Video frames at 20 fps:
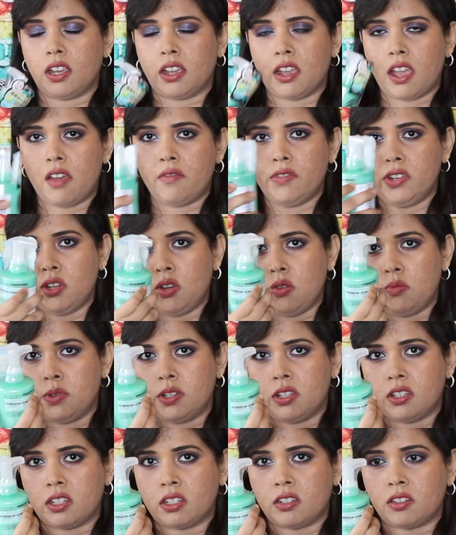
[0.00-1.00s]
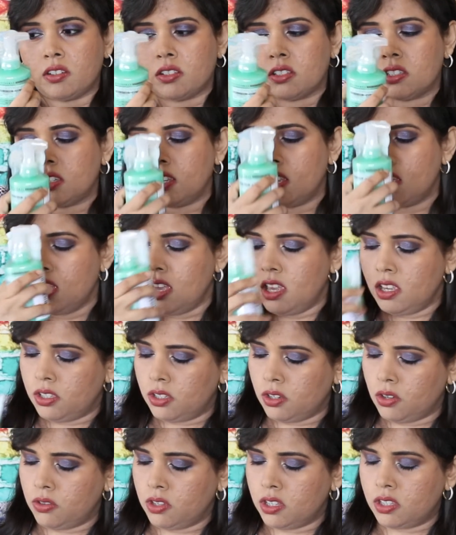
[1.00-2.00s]
I haven't opened it, as you can see,
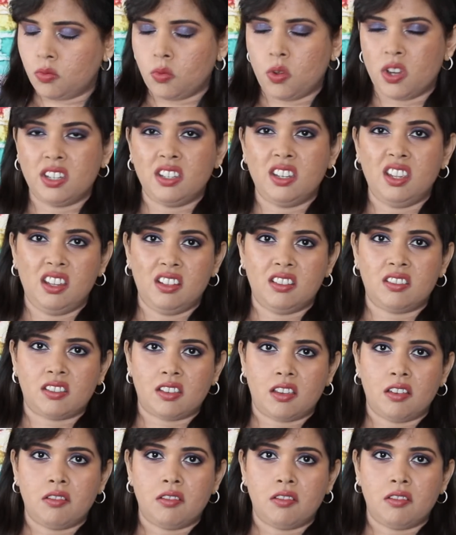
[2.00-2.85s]
so this one needs